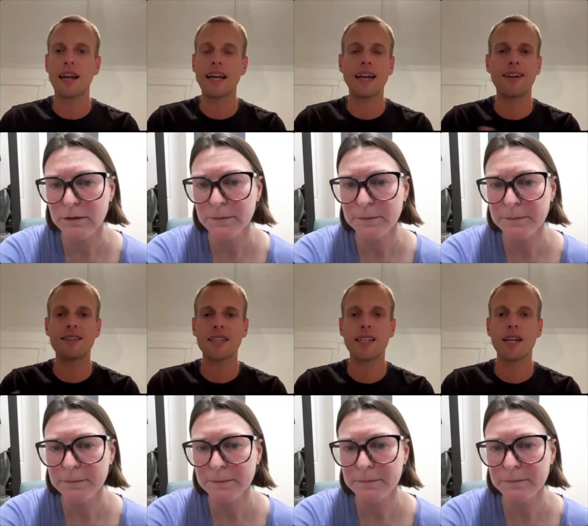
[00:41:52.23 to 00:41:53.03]
Speaker 1: and I
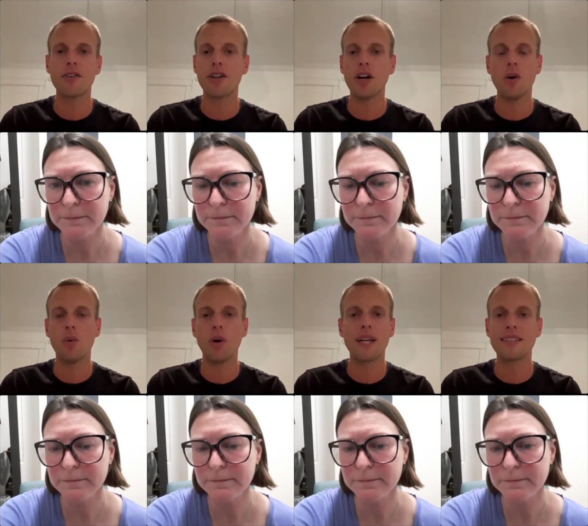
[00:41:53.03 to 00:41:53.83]
guarantee they don't
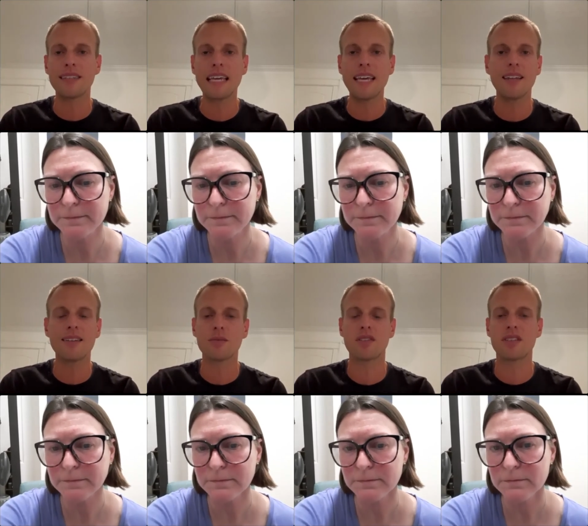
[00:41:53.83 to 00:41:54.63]
know what is in
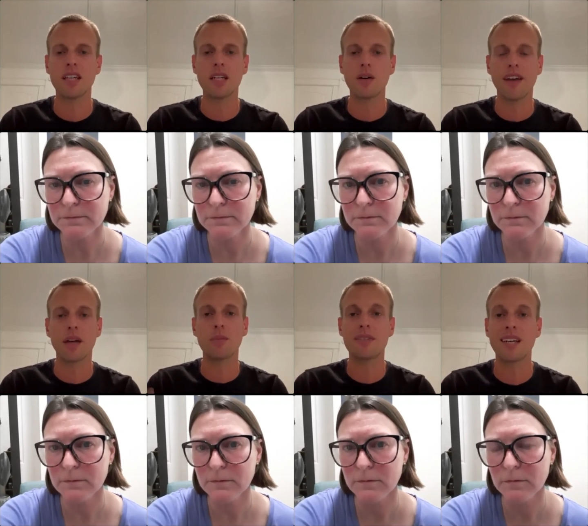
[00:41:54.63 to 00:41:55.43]
this mosquito
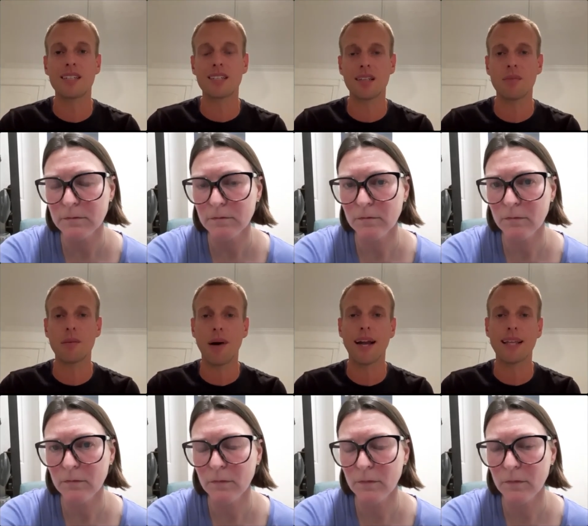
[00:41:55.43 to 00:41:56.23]
that could potentially
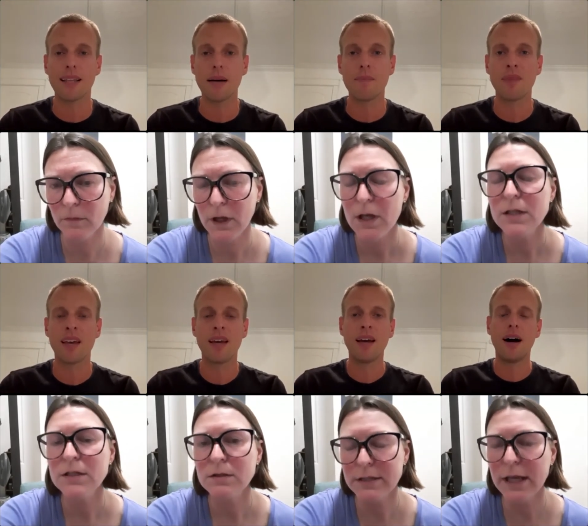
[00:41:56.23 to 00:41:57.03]
be biting them.
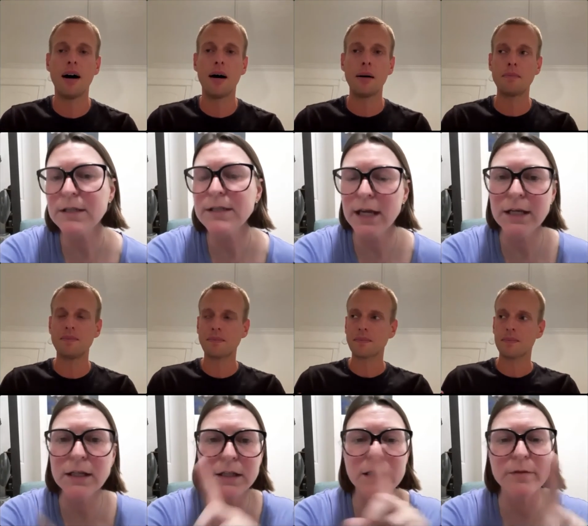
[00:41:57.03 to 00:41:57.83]
Um,
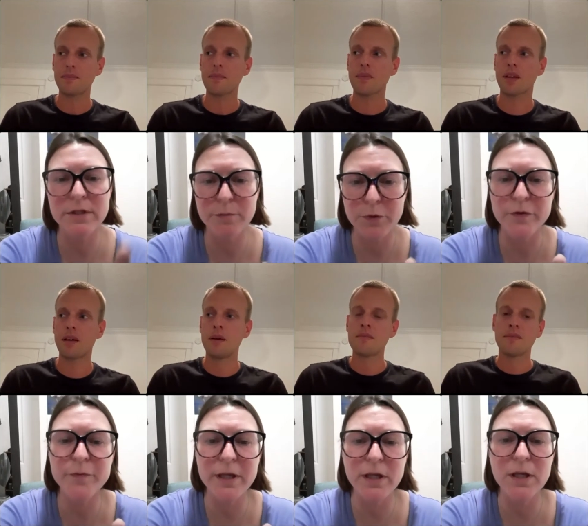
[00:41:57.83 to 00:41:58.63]
Technically,
Speaker 2: it was
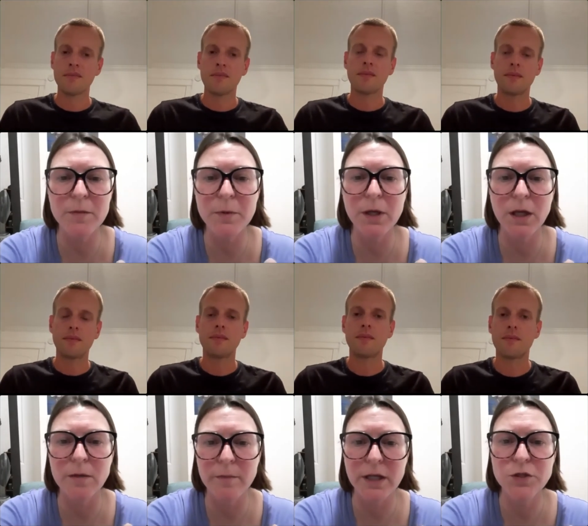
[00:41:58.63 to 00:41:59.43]
approved by the
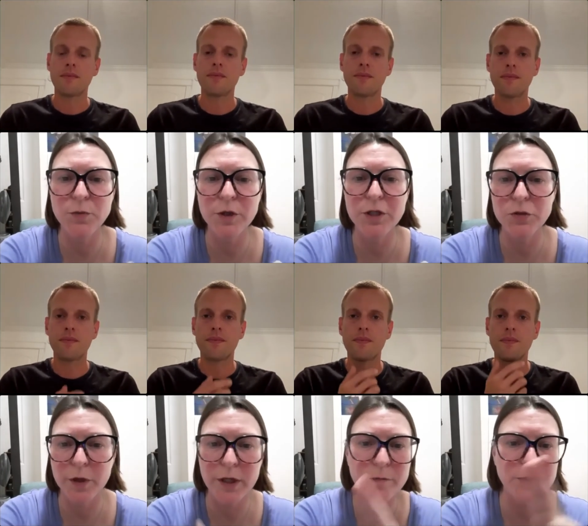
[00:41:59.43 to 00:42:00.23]
EPA in May
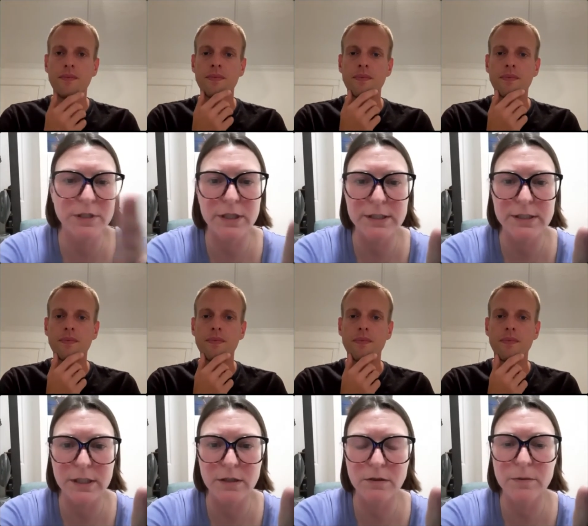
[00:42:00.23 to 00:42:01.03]
2020. I'm just going to
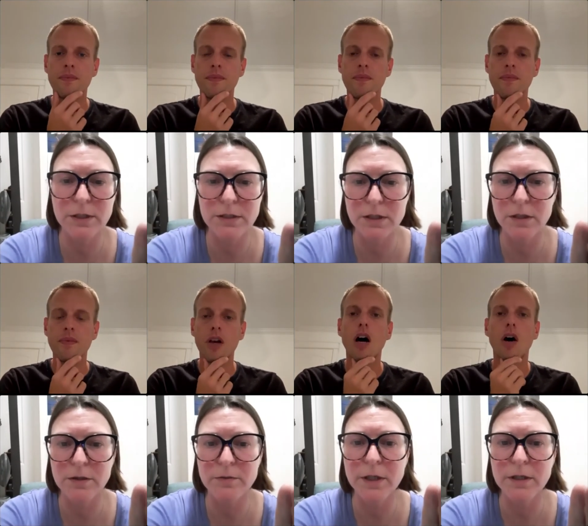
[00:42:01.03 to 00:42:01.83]
stand corrected
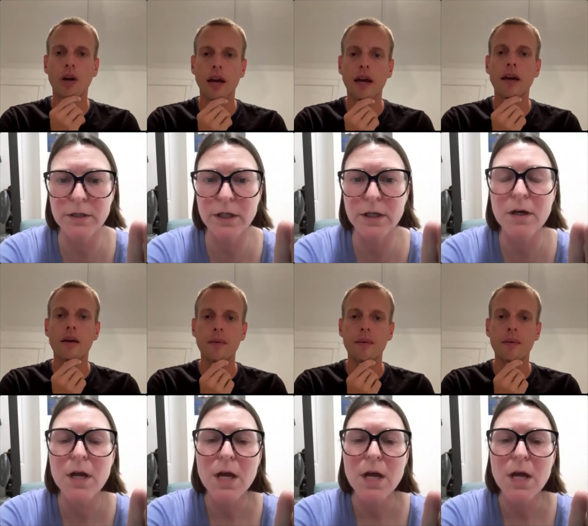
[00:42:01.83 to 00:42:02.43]
on the record okay. here.